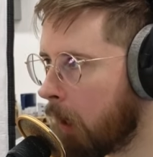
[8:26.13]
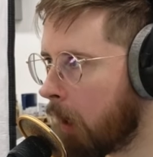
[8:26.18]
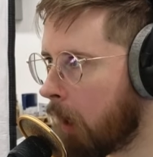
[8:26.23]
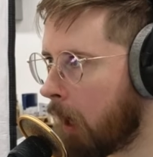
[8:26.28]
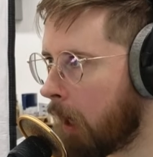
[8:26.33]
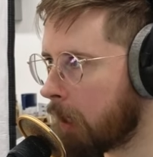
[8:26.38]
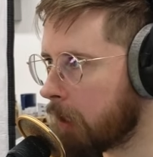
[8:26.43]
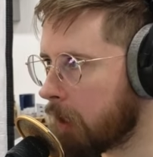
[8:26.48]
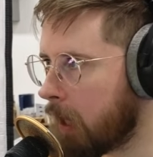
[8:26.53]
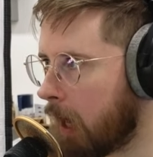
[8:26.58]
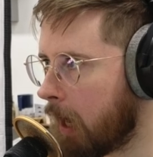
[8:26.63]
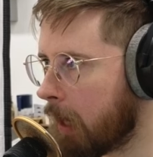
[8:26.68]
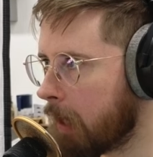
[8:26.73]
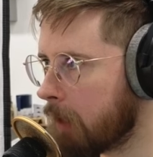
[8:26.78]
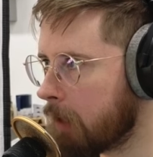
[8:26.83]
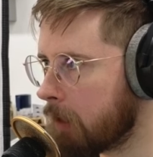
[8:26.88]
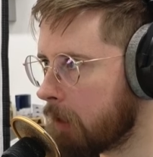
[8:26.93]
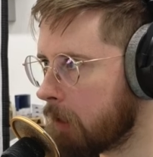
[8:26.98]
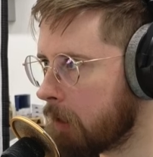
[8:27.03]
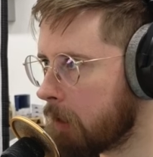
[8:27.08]
I yeah.
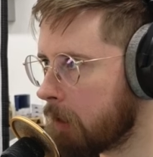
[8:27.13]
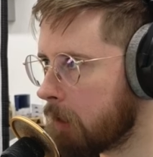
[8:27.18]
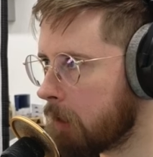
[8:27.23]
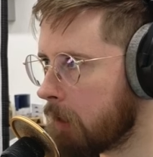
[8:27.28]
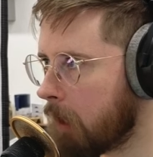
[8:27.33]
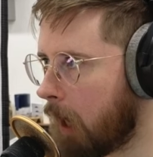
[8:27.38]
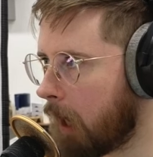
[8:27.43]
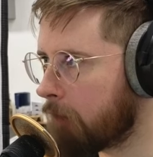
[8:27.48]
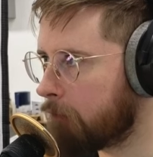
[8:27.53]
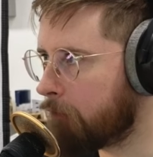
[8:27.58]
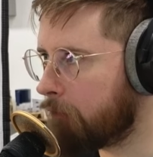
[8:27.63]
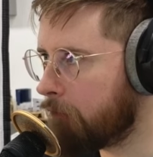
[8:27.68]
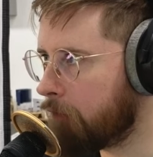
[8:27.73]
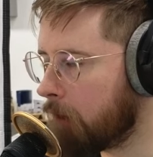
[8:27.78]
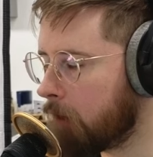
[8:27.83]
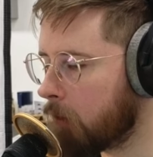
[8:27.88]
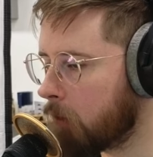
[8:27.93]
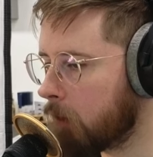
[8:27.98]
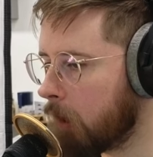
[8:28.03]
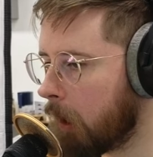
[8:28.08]
I I
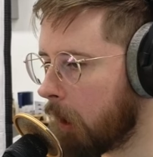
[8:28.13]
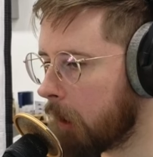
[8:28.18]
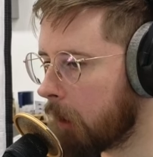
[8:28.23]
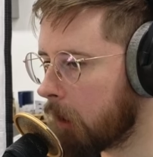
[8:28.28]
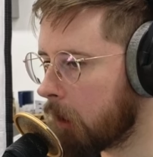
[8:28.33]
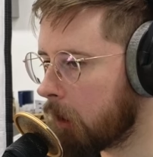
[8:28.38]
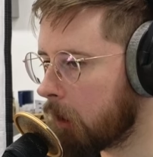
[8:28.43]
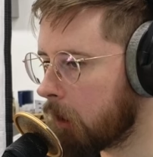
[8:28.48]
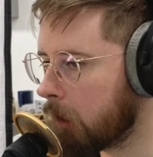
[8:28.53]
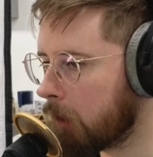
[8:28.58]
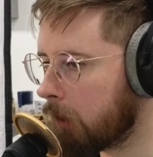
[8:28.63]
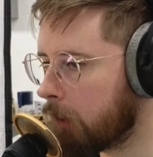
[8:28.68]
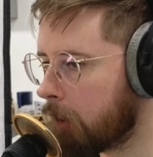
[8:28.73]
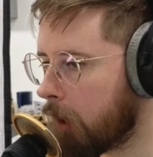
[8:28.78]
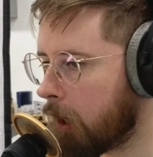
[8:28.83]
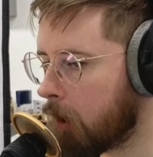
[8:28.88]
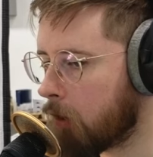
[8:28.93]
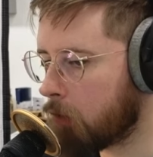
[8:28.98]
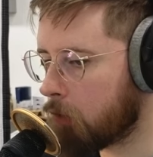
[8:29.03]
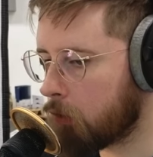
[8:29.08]
feel like
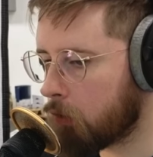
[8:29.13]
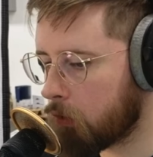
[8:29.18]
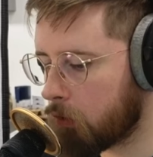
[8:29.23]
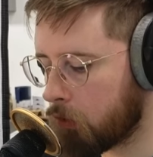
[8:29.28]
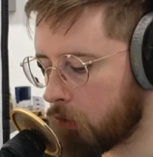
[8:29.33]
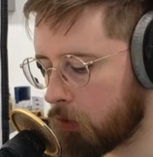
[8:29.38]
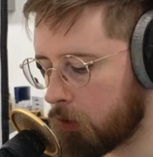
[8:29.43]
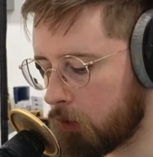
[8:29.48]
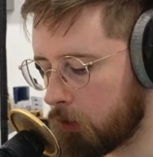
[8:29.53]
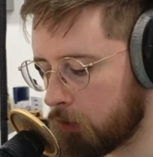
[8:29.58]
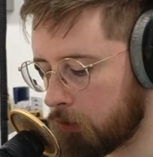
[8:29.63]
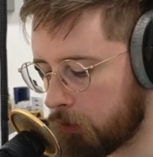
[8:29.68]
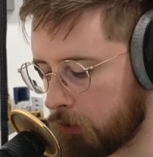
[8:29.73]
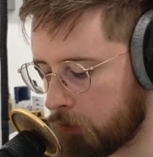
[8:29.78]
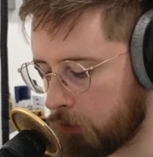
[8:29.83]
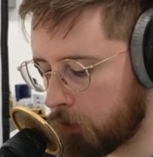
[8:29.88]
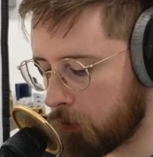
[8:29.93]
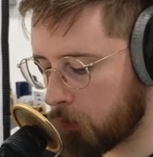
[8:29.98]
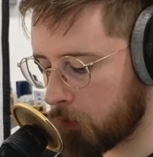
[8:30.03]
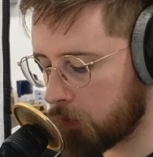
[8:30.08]
there
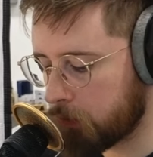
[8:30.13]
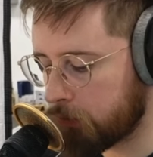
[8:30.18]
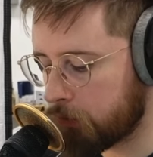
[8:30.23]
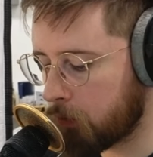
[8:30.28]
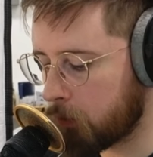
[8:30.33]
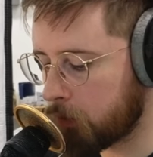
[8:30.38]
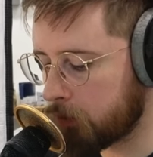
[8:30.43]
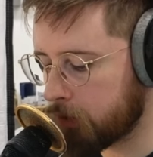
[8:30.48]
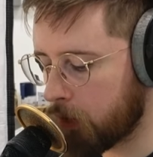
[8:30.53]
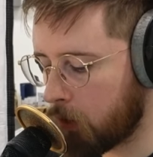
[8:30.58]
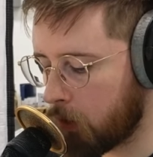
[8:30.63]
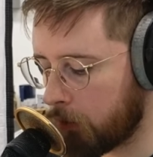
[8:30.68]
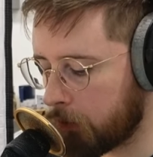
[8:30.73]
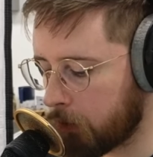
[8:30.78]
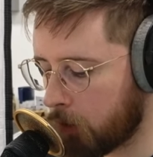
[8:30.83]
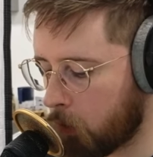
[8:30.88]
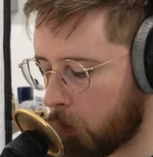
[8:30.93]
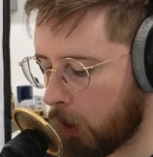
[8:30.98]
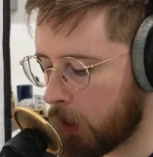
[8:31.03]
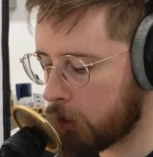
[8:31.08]
the re- the result of
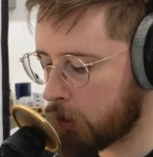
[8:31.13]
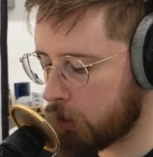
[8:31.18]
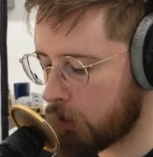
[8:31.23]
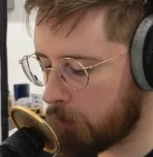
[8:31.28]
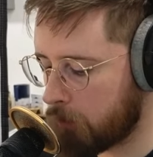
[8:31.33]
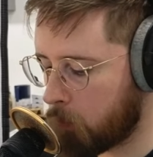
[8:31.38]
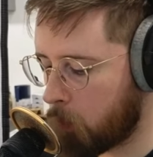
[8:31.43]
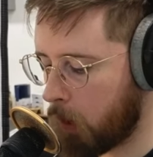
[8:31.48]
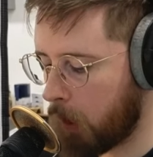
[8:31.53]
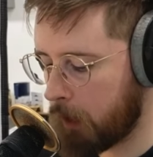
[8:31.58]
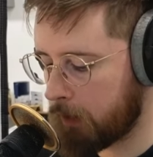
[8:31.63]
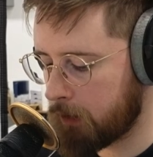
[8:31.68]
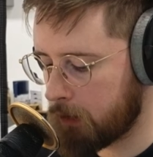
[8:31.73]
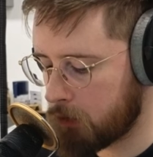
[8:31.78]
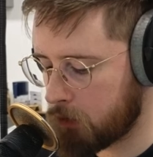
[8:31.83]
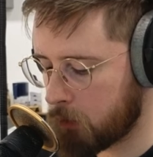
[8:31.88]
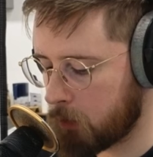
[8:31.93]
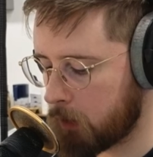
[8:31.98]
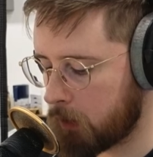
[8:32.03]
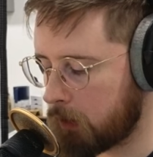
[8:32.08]
the question of why are they
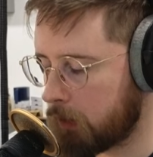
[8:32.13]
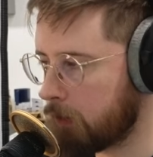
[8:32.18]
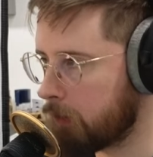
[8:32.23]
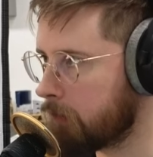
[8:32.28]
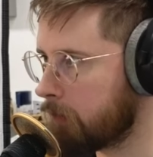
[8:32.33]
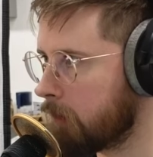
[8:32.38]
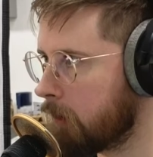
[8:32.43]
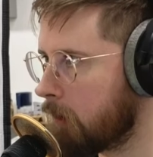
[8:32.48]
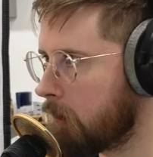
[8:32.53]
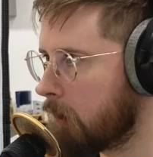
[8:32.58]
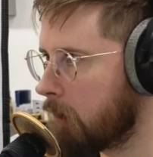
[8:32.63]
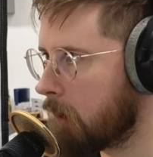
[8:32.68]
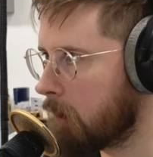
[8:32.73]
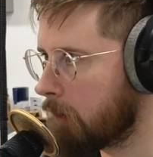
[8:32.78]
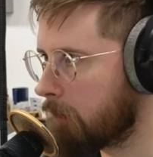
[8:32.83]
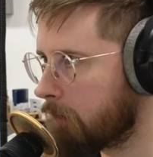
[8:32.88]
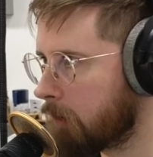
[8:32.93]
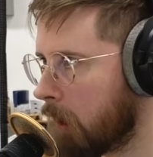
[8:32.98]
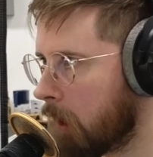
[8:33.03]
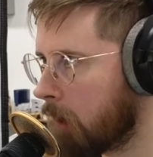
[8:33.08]
doing this in the
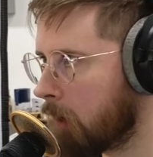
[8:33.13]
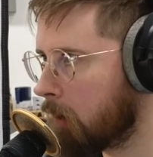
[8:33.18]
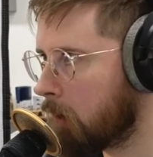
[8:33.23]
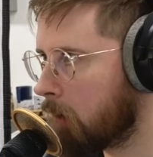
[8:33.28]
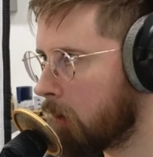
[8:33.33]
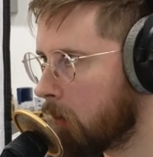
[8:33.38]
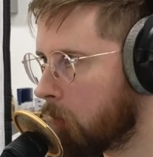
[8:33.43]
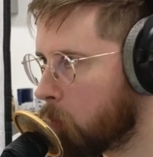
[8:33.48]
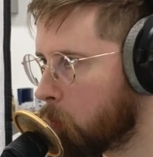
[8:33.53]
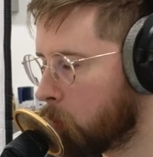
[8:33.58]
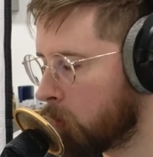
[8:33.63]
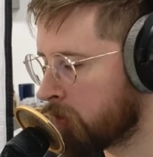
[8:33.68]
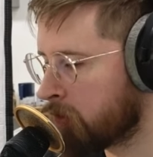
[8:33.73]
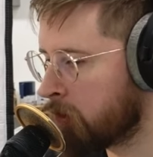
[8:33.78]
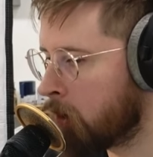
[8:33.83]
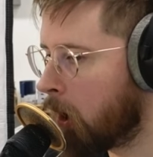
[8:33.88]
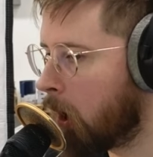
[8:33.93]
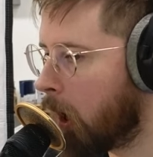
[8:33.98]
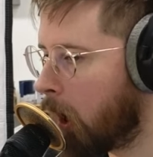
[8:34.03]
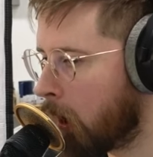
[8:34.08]
evening was
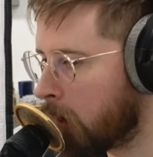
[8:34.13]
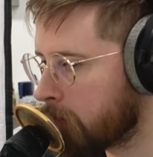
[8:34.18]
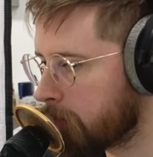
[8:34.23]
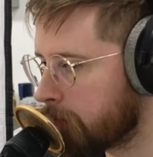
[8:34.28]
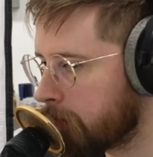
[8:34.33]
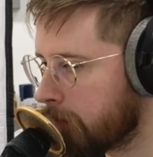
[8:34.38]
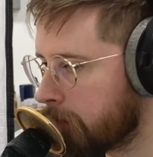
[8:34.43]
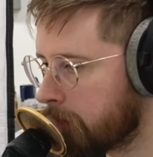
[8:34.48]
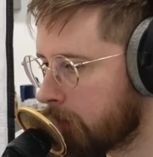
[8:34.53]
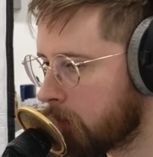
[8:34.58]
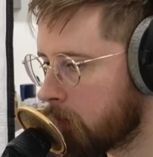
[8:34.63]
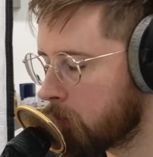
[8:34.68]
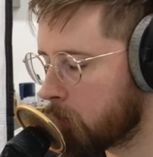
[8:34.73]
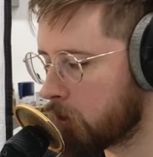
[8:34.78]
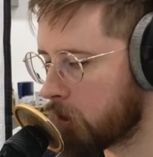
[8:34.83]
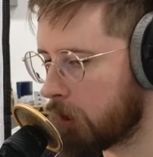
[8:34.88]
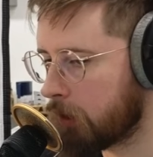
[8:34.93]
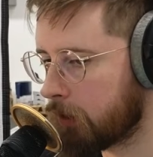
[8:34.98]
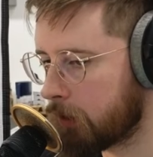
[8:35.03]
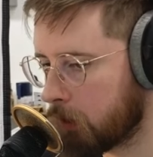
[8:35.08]
not answered,
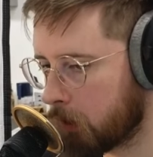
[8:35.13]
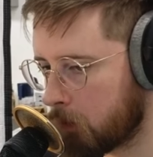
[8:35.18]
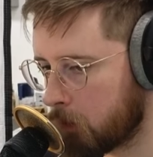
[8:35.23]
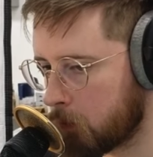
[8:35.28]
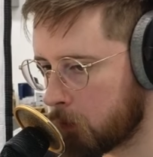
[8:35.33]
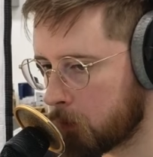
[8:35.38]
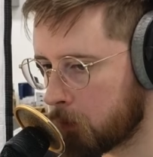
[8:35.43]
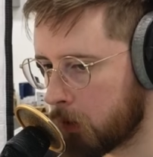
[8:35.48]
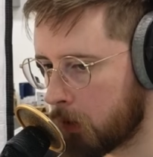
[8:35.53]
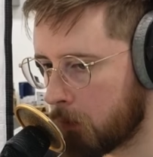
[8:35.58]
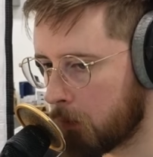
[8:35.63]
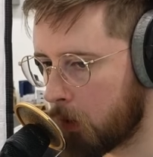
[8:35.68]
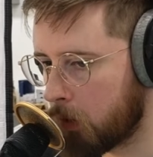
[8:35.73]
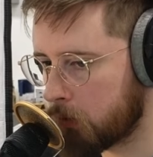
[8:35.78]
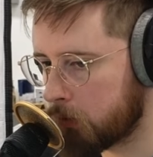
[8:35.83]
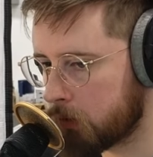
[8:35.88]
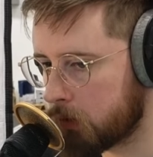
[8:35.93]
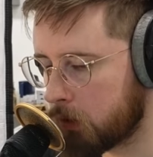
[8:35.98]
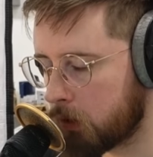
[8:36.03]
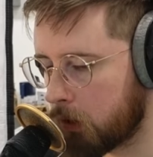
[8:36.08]
which I think was the
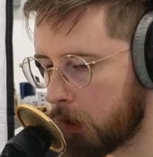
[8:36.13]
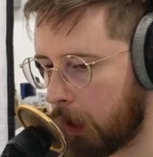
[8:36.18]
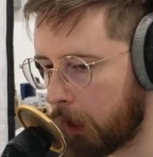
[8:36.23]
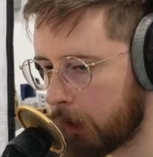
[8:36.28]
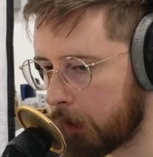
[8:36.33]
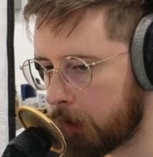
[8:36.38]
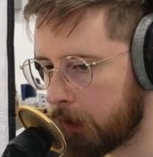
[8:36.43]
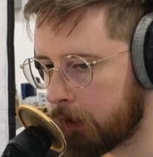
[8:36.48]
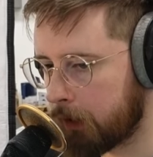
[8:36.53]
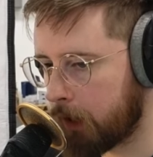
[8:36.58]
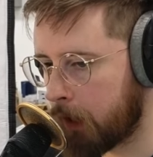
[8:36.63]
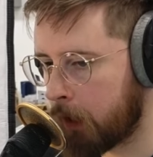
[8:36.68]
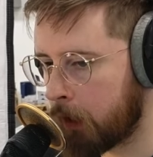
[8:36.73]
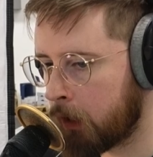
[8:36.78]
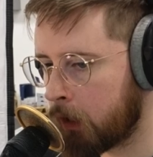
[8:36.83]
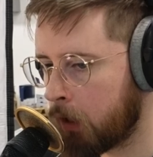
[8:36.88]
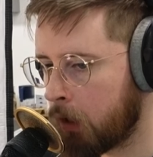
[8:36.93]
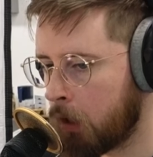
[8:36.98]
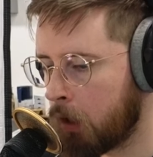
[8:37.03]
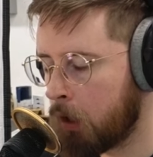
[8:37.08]
most likely
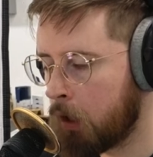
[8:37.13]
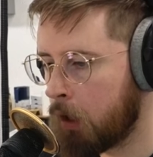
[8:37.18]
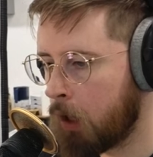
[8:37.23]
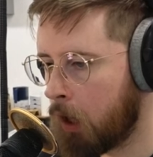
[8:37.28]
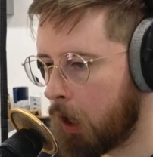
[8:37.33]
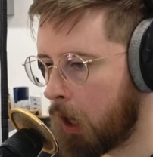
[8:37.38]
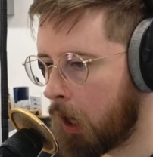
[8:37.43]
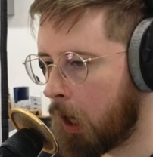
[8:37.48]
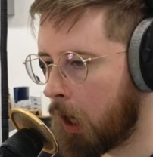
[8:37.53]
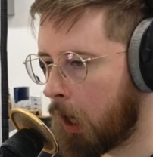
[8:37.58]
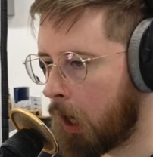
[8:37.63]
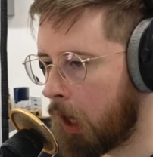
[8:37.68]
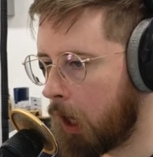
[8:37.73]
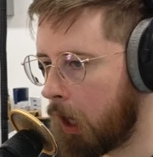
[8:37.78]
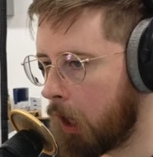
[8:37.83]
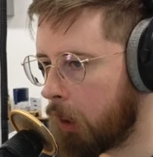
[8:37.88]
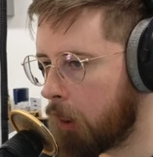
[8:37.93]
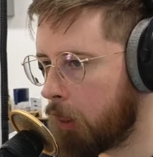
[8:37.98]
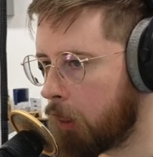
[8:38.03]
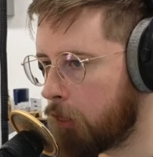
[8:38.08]
thing. Uh,
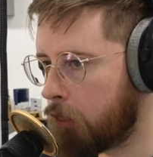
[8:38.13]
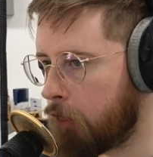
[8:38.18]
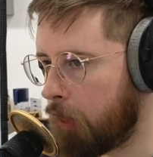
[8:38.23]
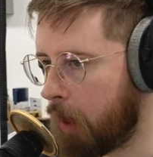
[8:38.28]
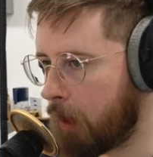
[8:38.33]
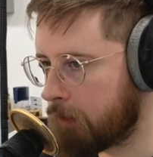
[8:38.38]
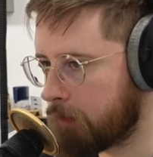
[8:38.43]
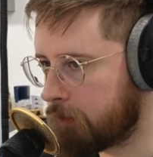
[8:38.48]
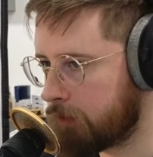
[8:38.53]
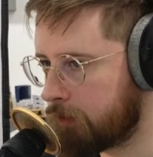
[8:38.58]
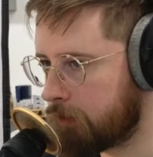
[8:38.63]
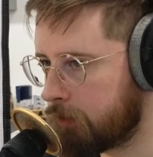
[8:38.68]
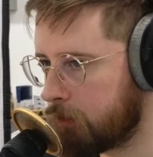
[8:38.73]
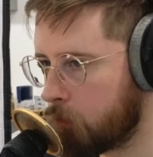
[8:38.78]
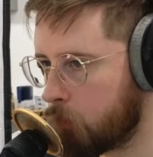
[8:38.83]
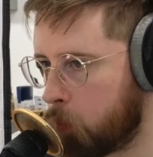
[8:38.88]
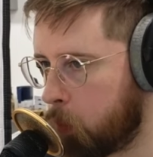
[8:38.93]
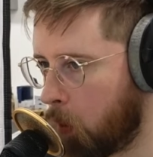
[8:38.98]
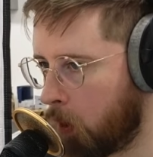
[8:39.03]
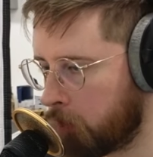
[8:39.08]
there
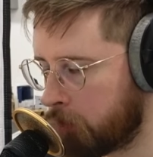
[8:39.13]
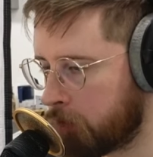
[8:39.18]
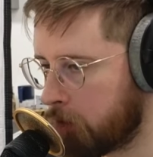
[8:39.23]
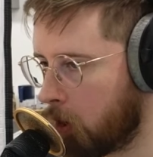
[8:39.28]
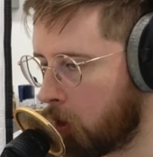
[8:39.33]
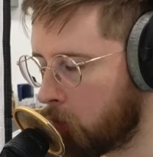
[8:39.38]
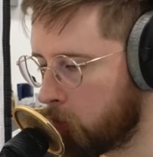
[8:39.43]
was no